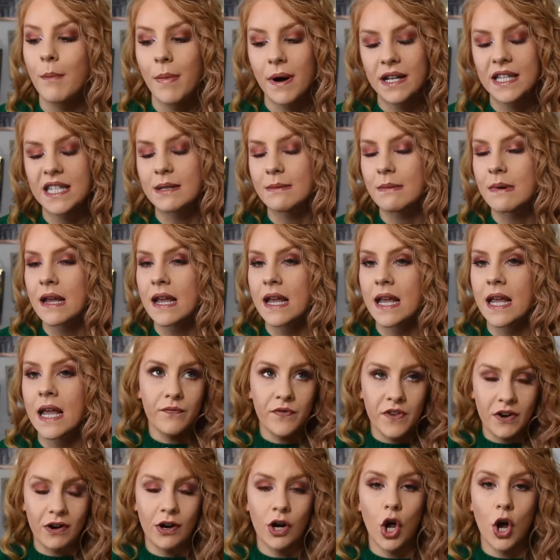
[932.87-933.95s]
but to me
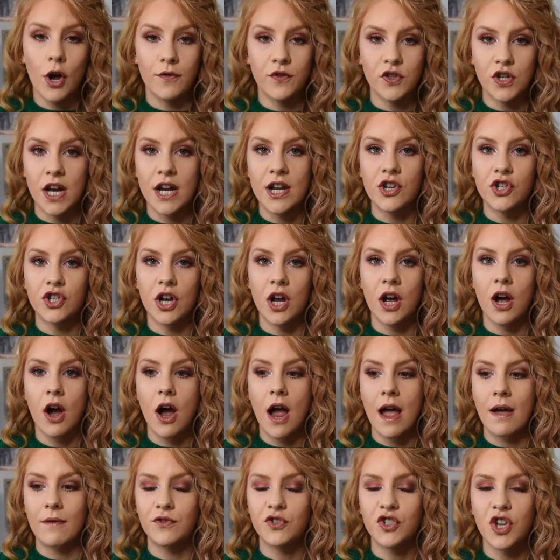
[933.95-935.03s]
they're a life changer. I
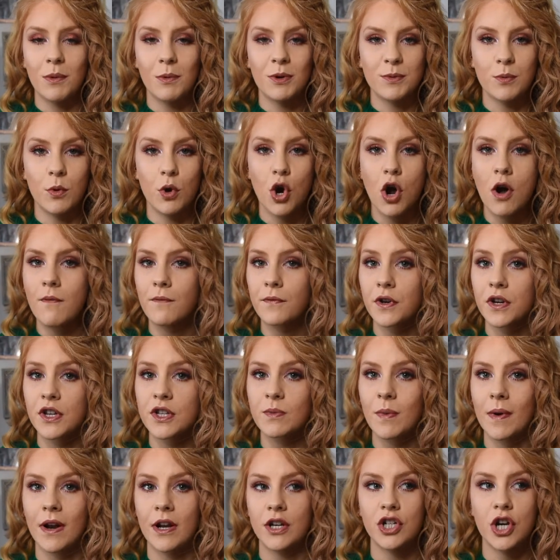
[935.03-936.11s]
have so much more
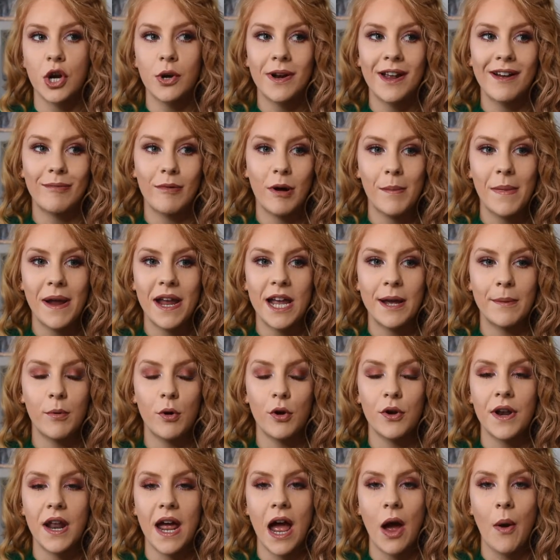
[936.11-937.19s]
confidence when I don't have my makeup
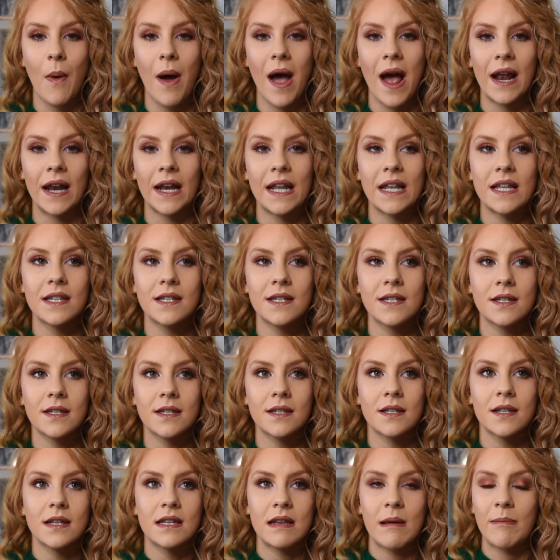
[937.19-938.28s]
on now, and
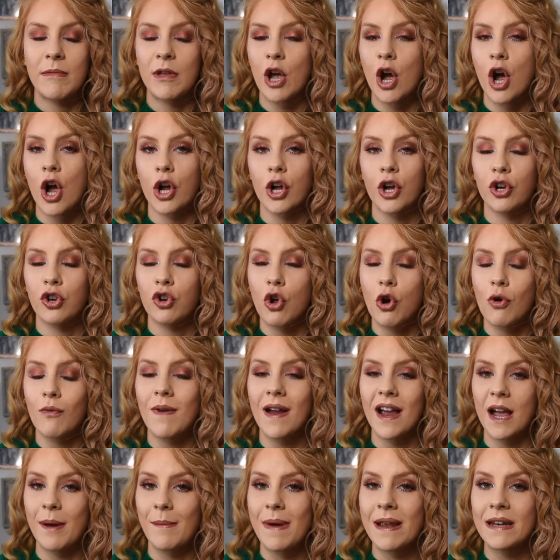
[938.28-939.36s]
it's something I could not
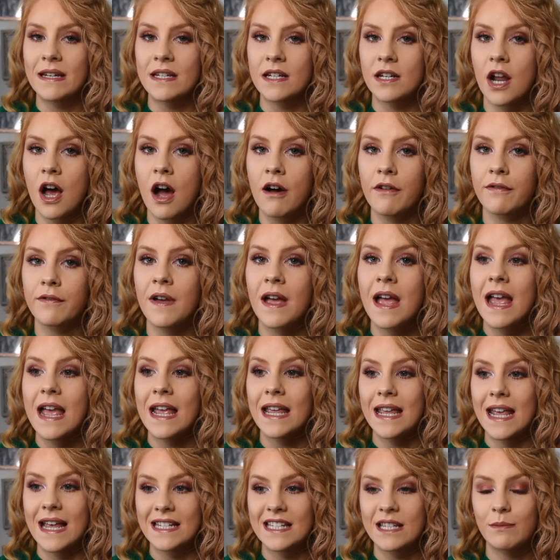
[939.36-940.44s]
recommend enough.
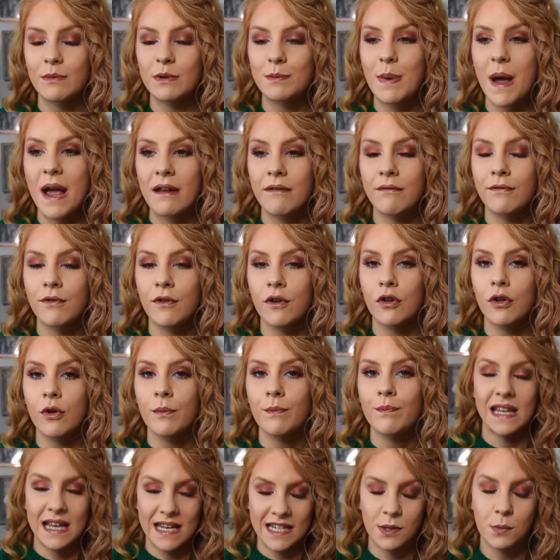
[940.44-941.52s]
Yes, it was painful,
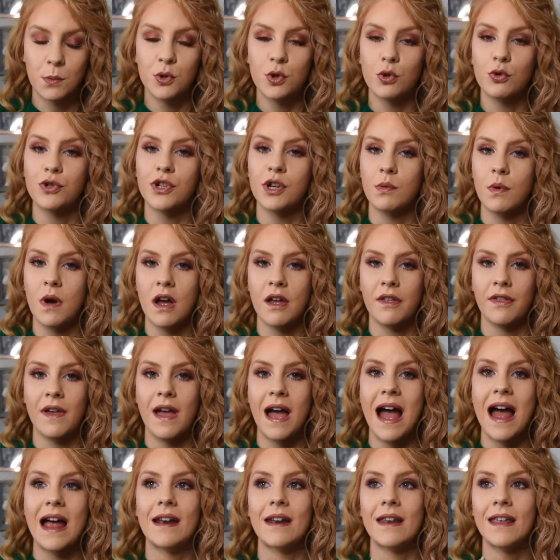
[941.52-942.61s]
yes it was also worth it,
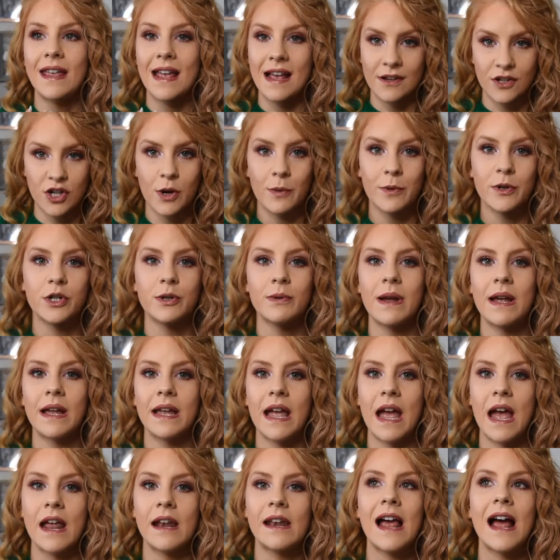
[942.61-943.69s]
and yes I would do it
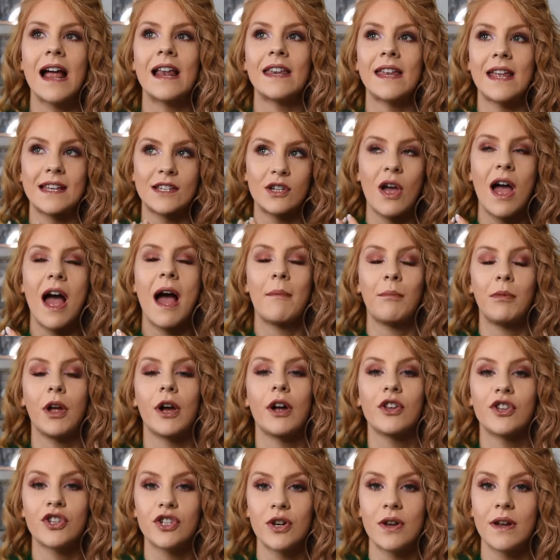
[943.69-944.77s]
again, and yes I am
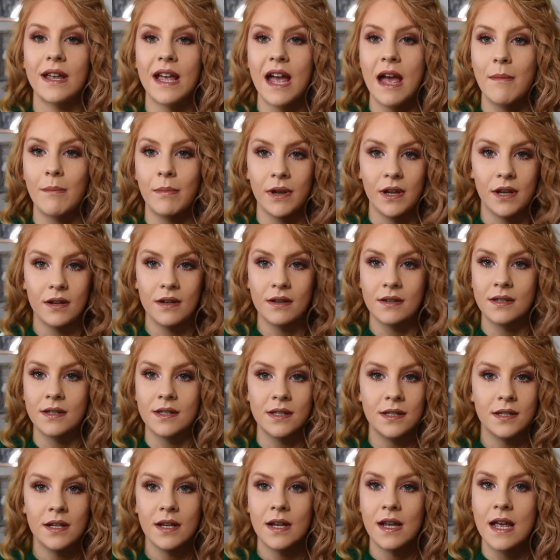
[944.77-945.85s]
going to do it again
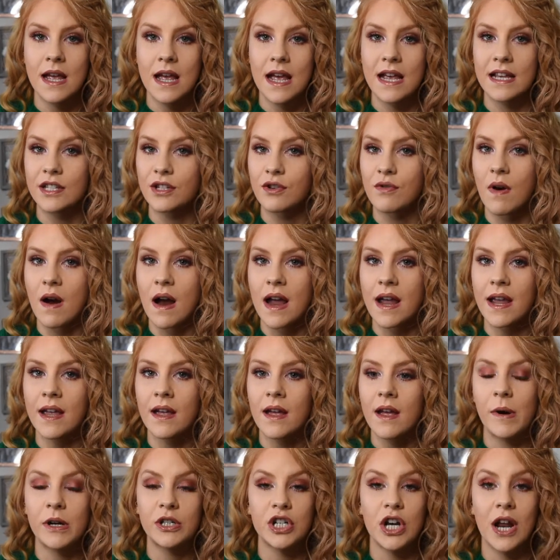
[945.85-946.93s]
because it's great.
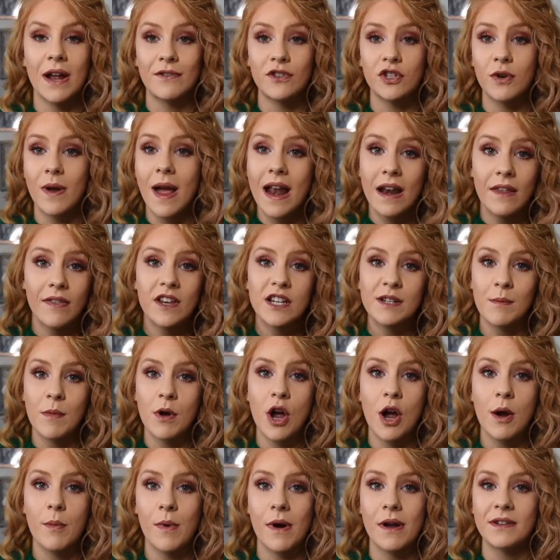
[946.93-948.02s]
I don't have to do anything to my
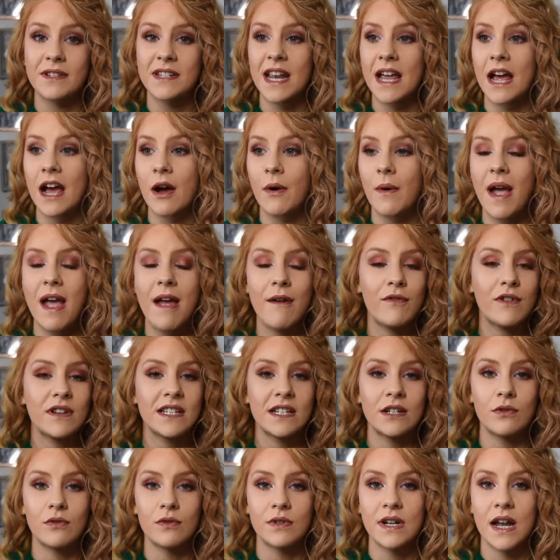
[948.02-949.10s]
eyebrows now. Every
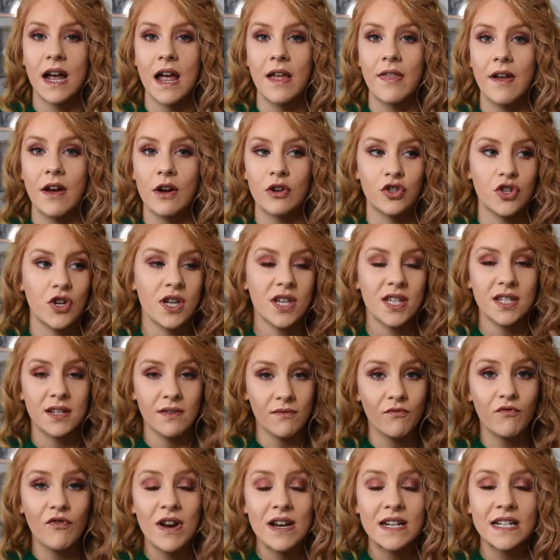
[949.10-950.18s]
single day they are just
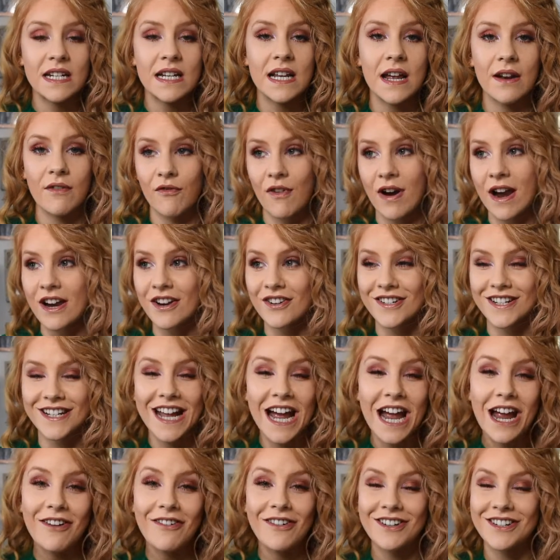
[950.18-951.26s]
ready and ready to
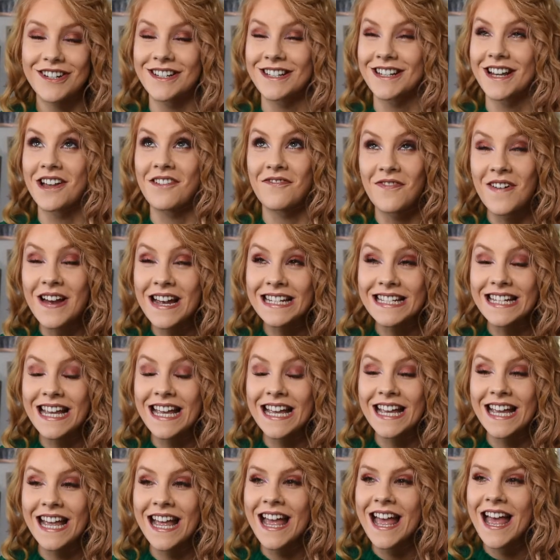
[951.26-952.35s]
go, which is
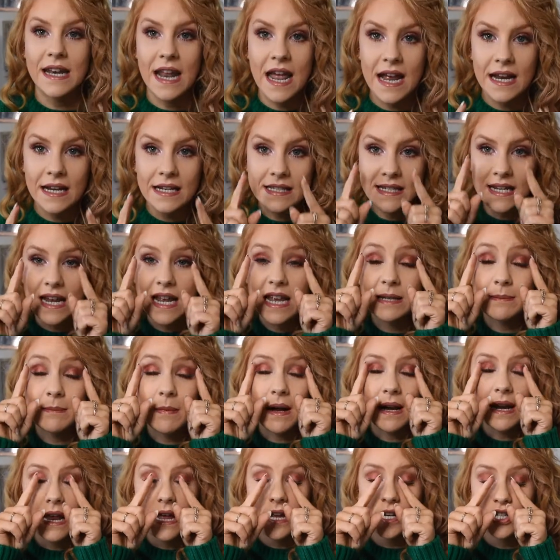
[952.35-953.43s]
amazing. Next is
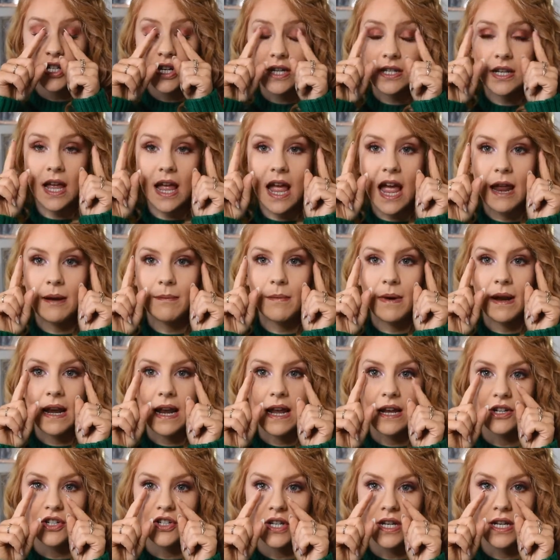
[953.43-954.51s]
my lashes. I had my
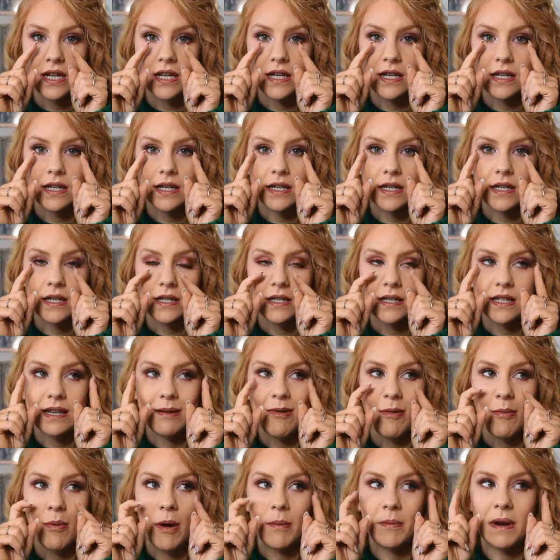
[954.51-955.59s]
lashes,
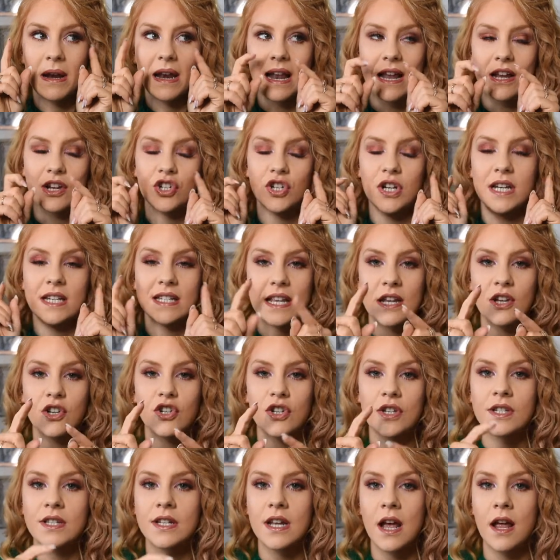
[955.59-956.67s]
semi-permanent lash
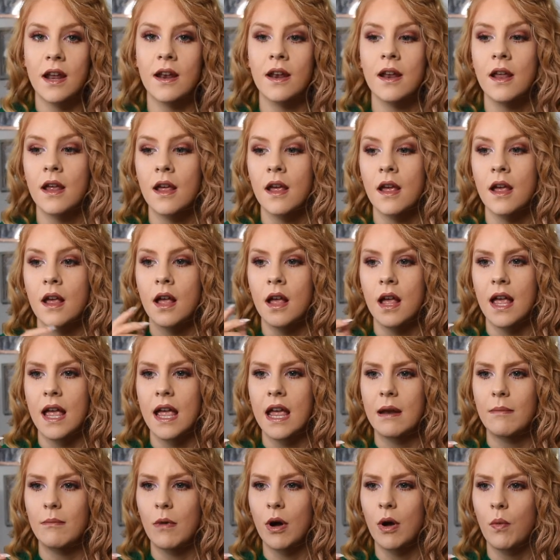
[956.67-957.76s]
extensions done
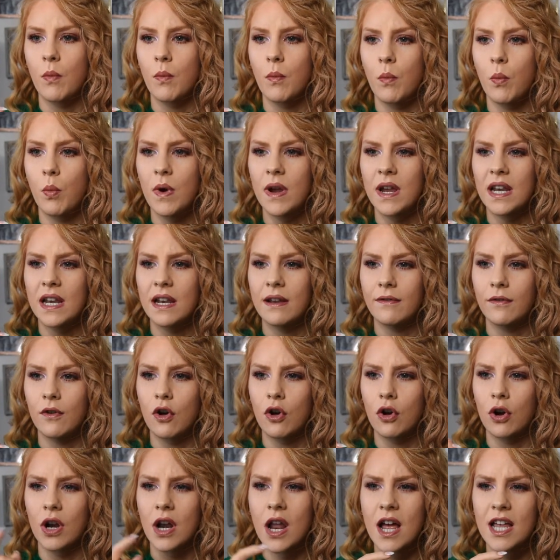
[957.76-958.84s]
in my weekly
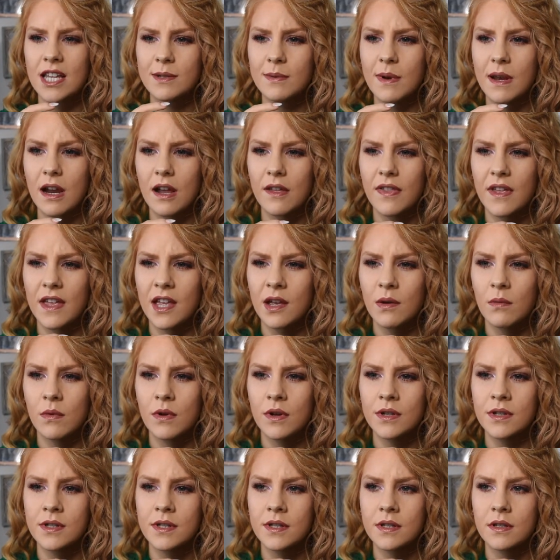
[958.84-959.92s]
vlog last week, I think it
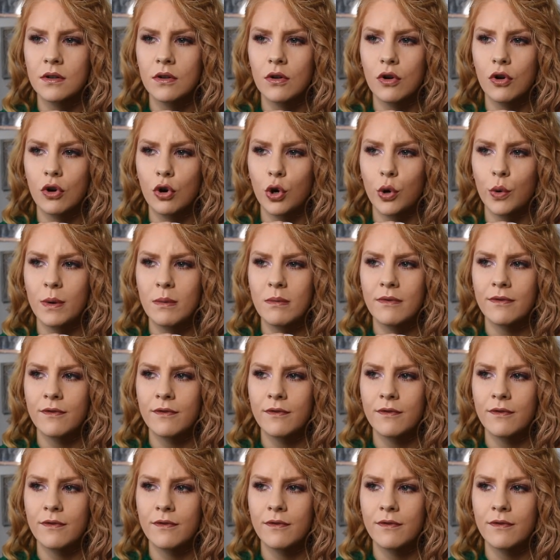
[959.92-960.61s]
was, or the week